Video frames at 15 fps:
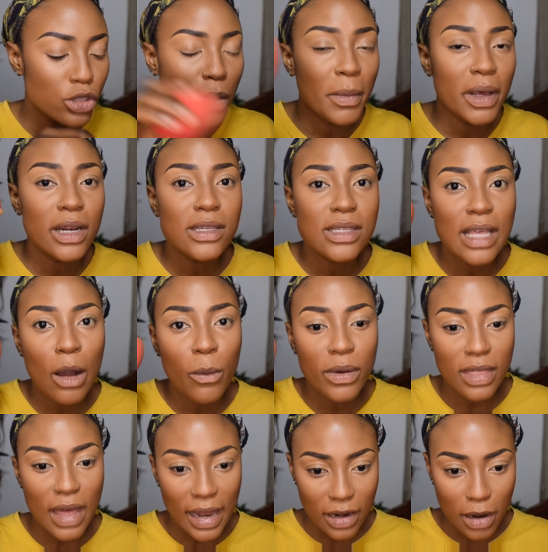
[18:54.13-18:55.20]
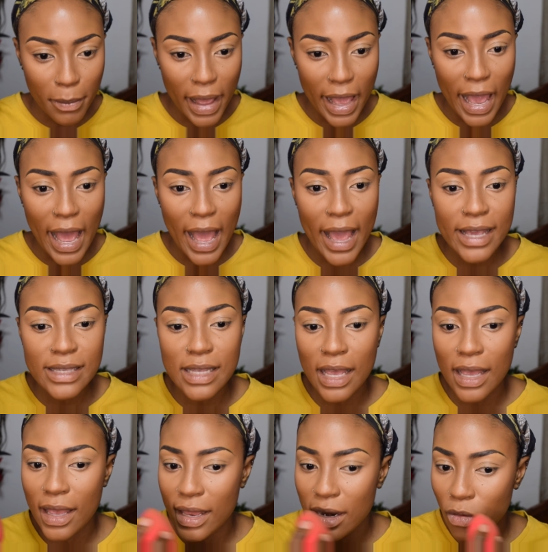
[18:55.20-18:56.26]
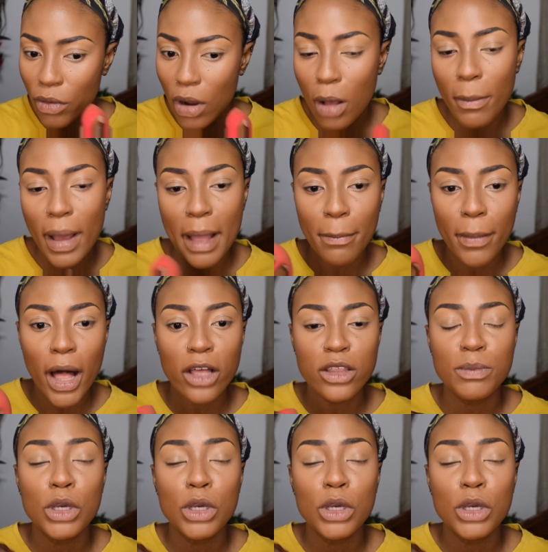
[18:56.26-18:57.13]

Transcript: So I'm gonna start with under my eyes and around my mouth,